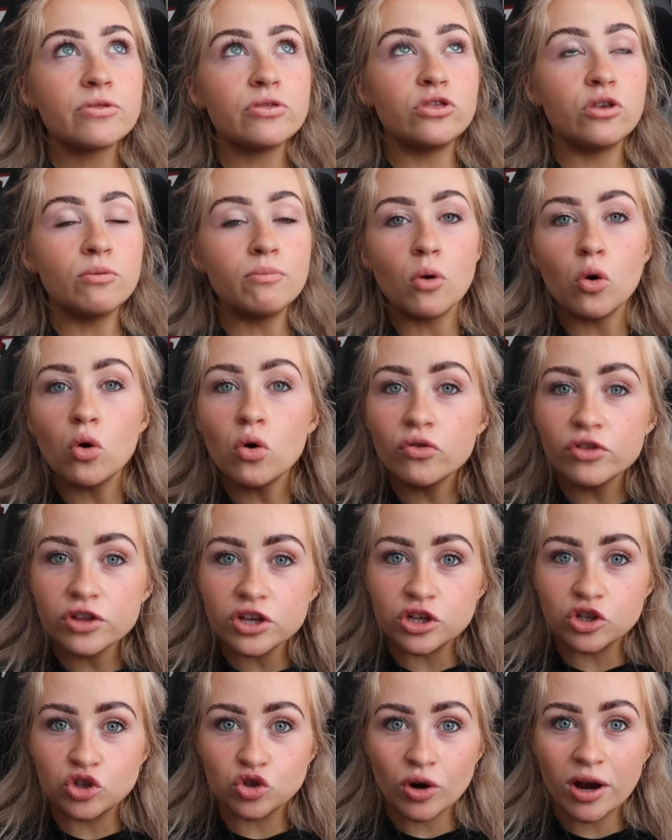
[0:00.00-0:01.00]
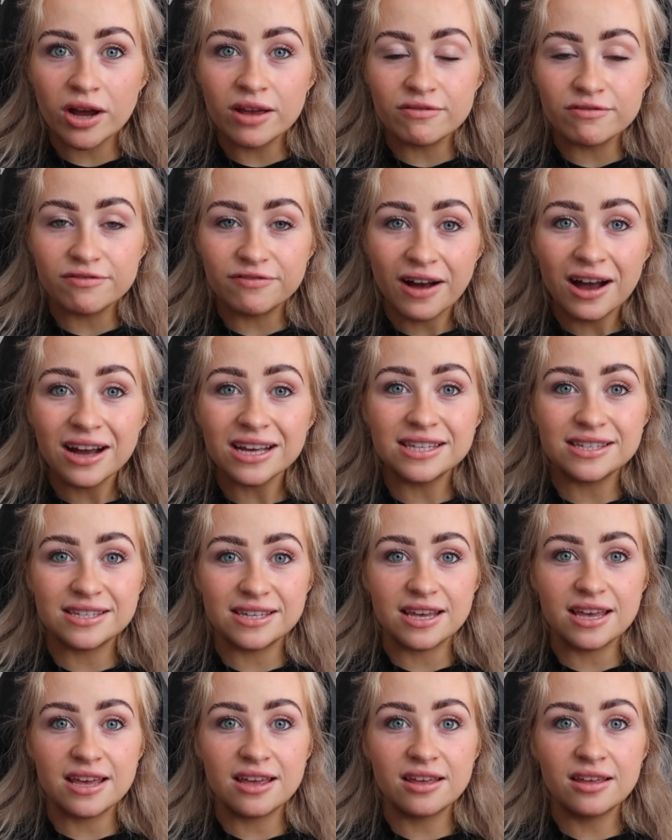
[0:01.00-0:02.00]
The more that you try and fight
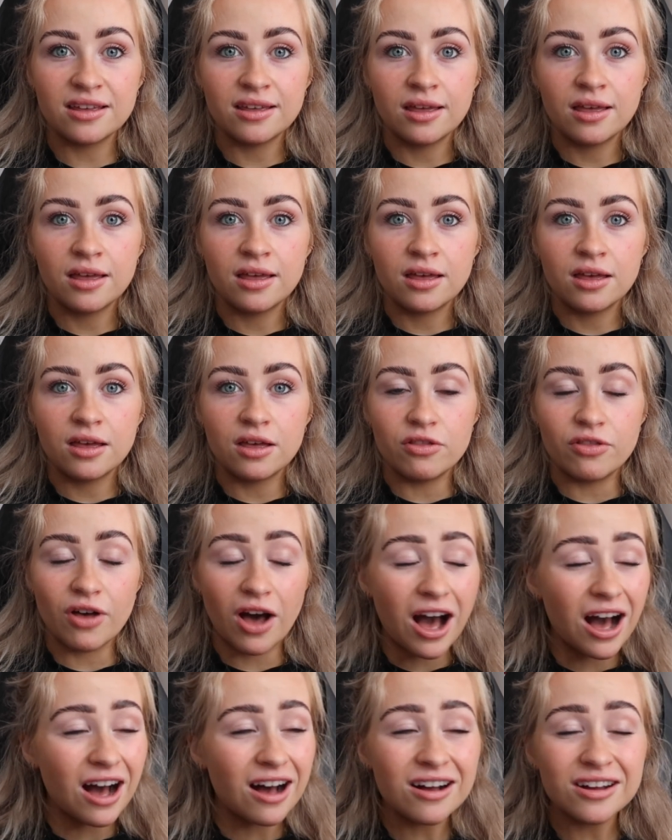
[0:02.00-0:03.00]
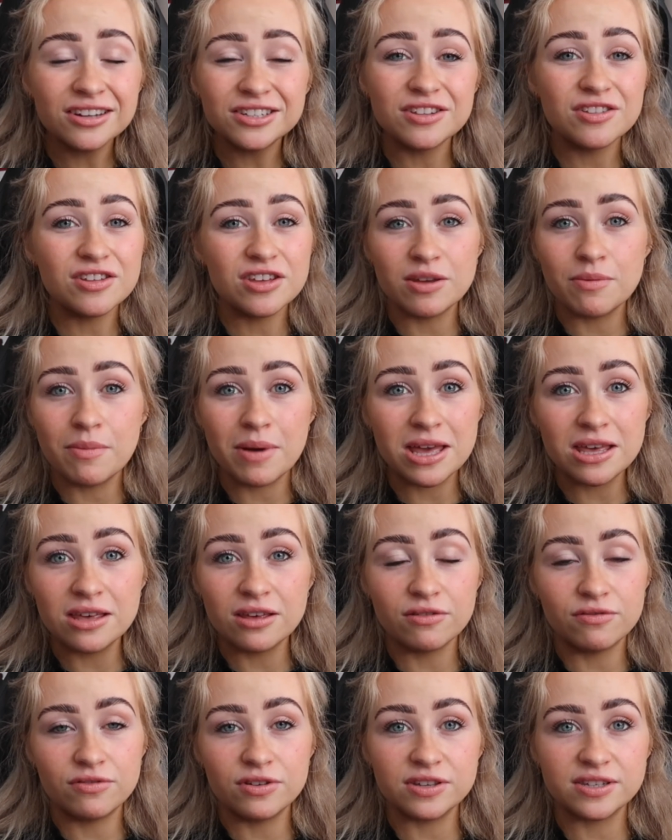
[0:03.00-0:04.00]
it, the harder that you make
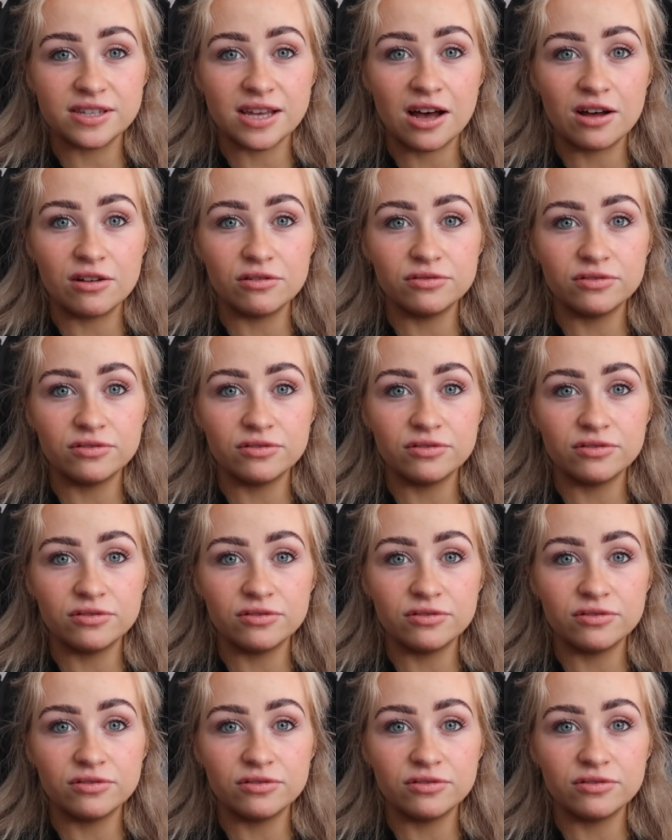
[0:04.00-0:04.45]
it for yourself.